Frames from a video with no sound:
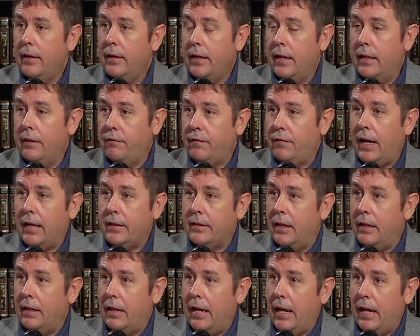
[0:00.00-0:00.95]
And the fact
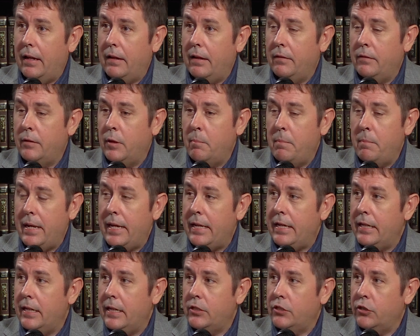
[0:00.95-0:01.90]
that the
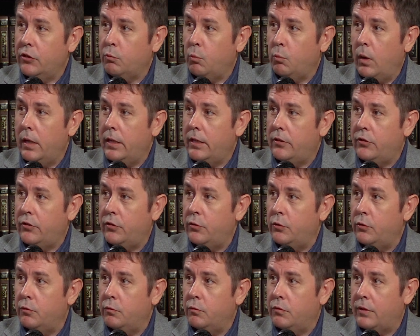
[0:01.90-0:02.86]
media just wanted
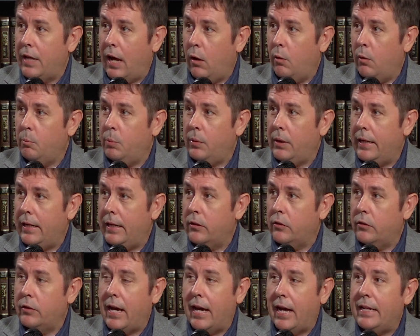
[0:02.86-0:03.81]
to downplay it
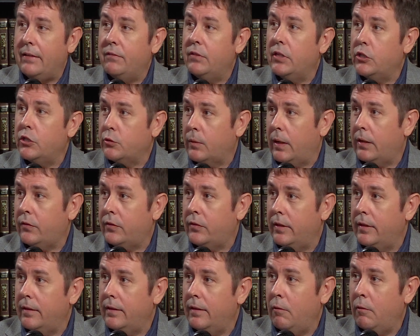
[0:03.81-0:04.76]
or not even address
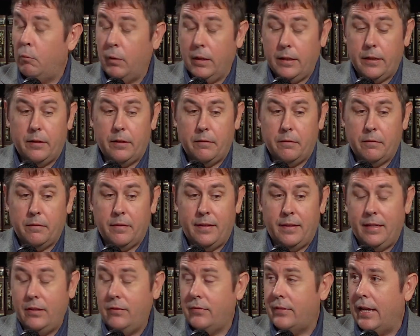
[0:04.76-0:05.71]
it. Really,
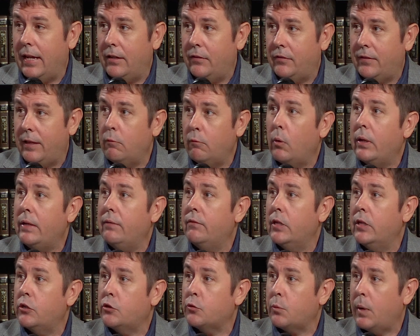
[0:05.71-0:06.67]
these days, they won't
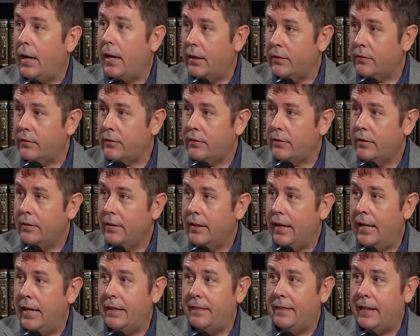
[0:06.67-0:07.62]
even address
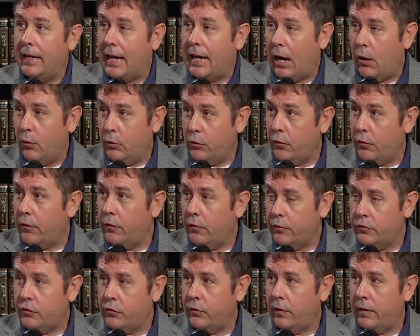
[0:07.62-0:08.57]
anything counter to